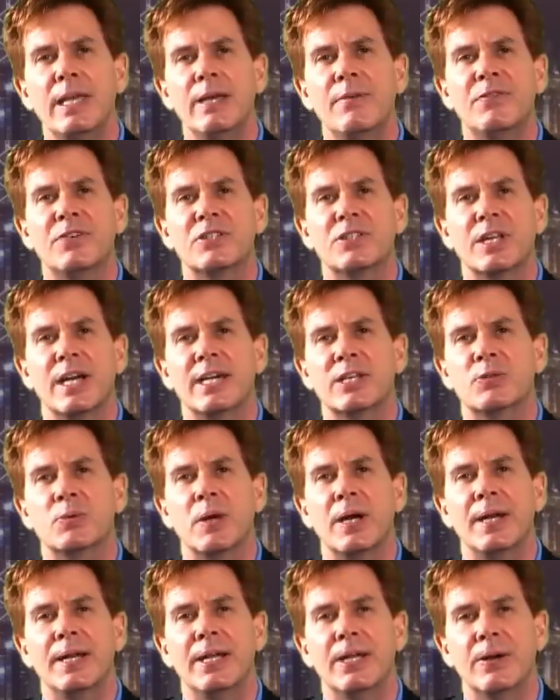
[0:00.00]
me emphasize
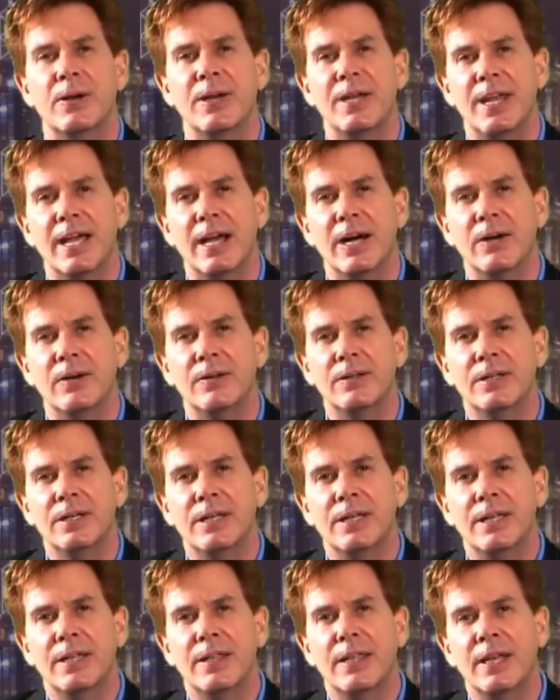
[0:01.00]
right here and now
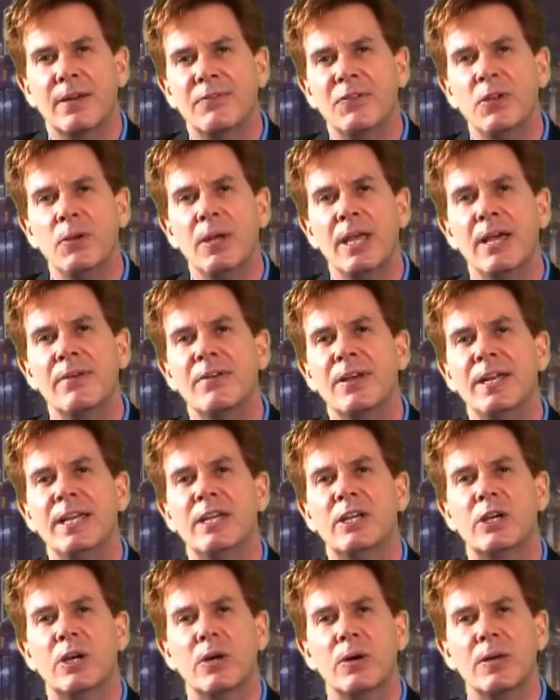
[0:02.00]
that if you have any
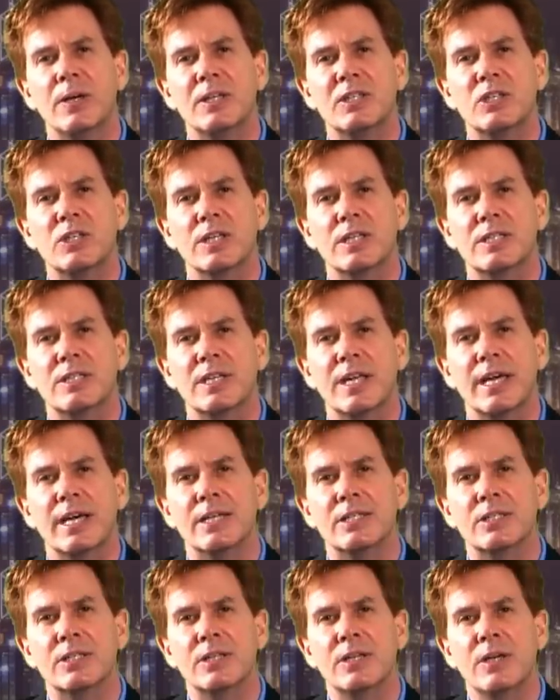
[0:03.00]
current
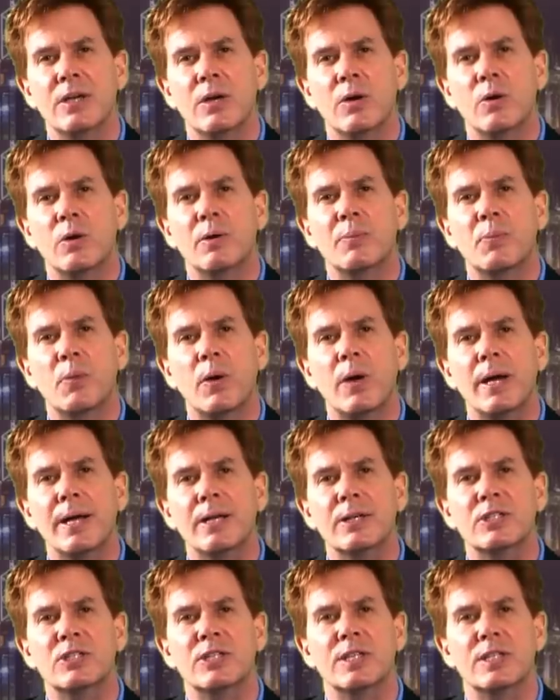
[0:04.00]
success or
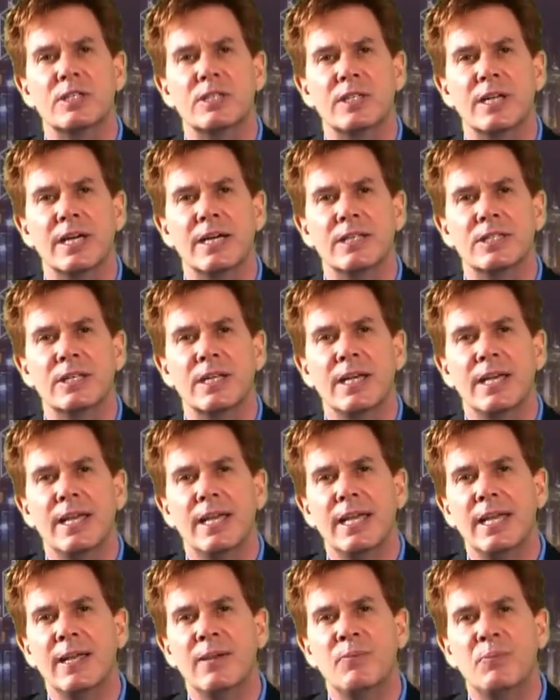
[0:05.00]
prior success
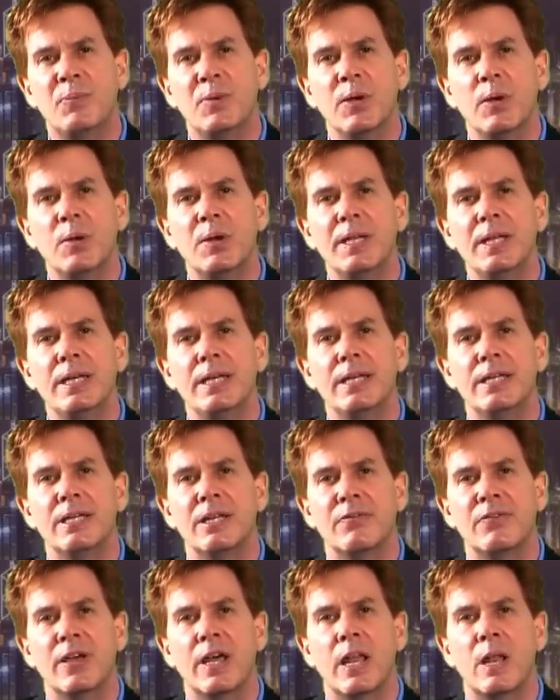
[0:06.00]
in building and
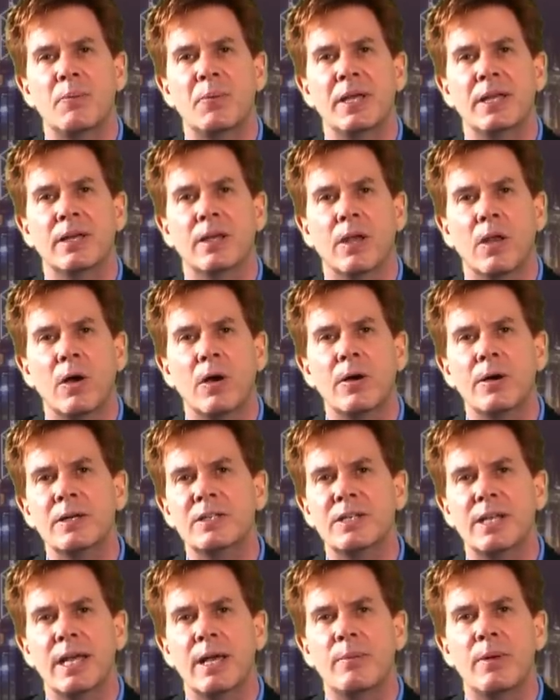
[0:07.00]
developing large
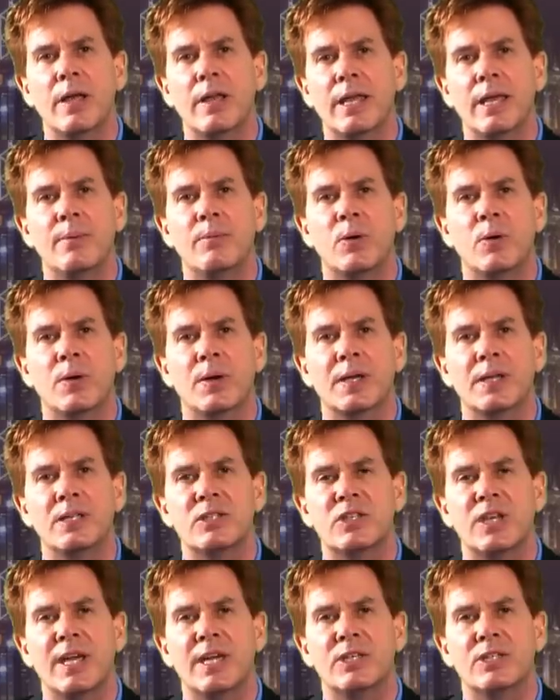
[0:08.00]
MLM
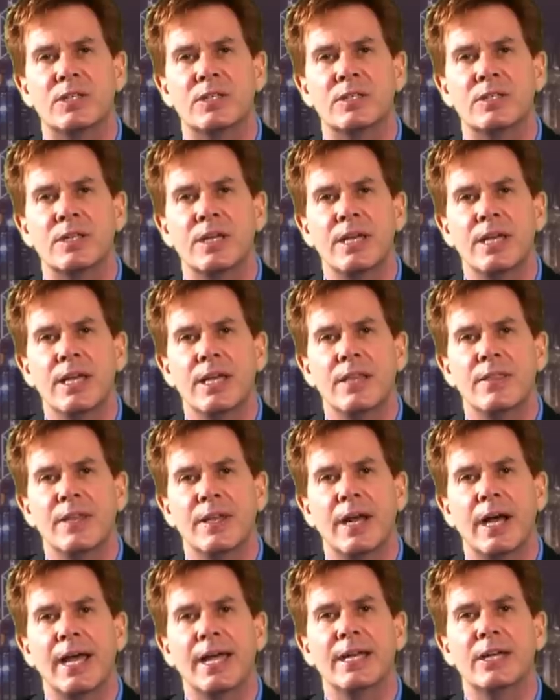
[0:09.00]
organizations,
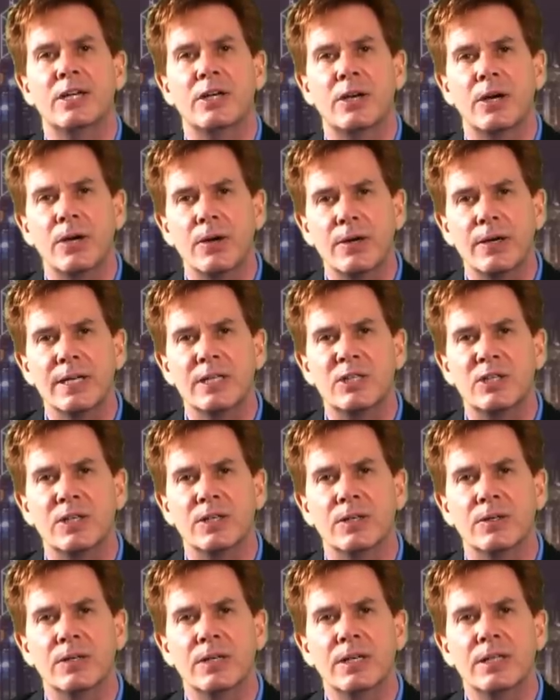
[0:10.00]
then I encourage
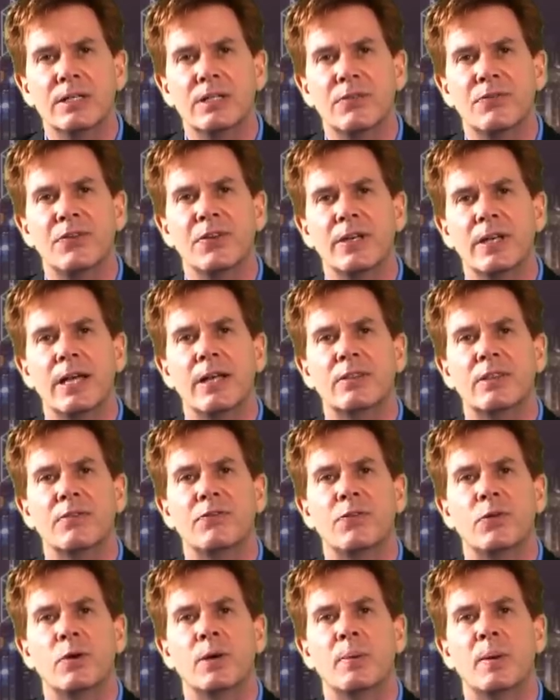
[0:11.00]
you to fill out the
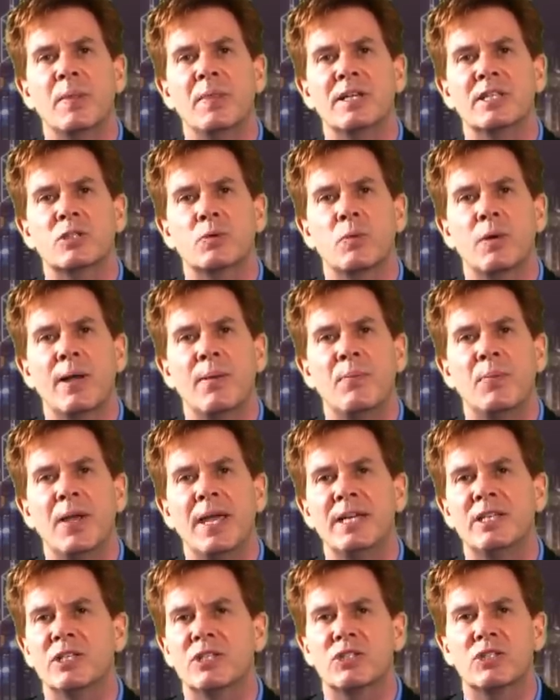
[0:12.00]
form on this
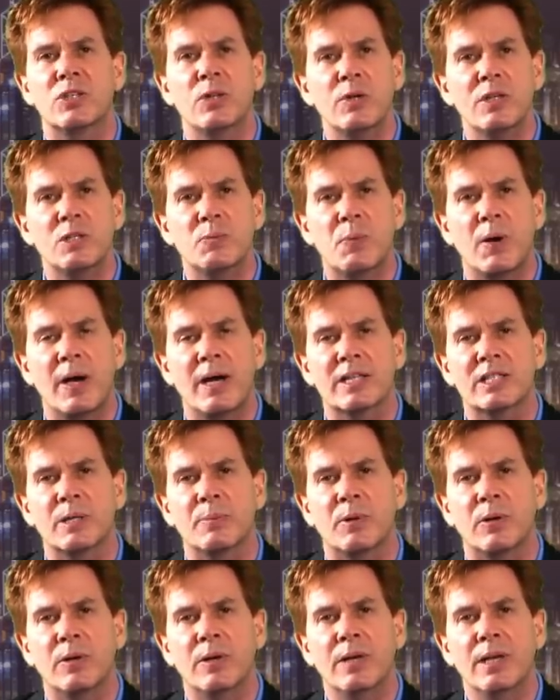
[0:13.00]
webpage as soon as
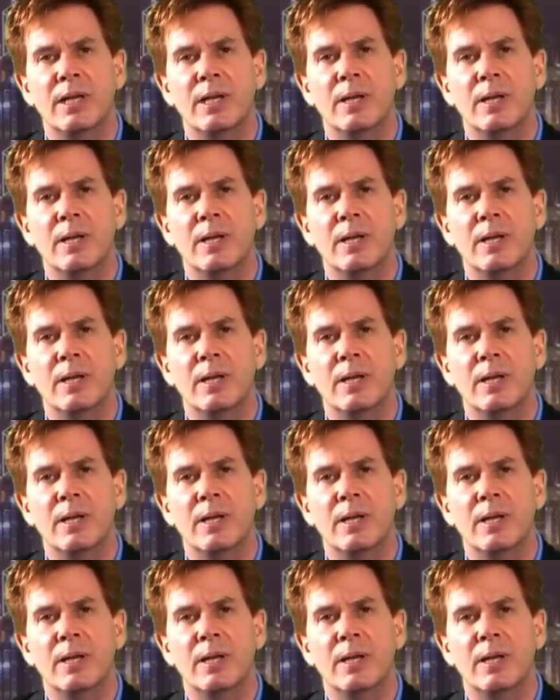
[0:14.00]
possible,